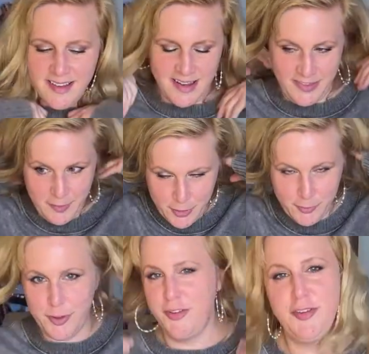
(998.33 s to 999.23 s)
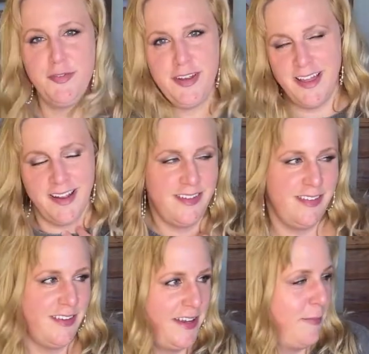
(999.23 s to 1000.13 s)
And then we're just relaxing
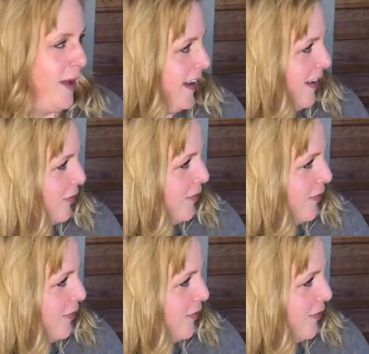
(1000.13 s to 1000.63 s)
today at my house.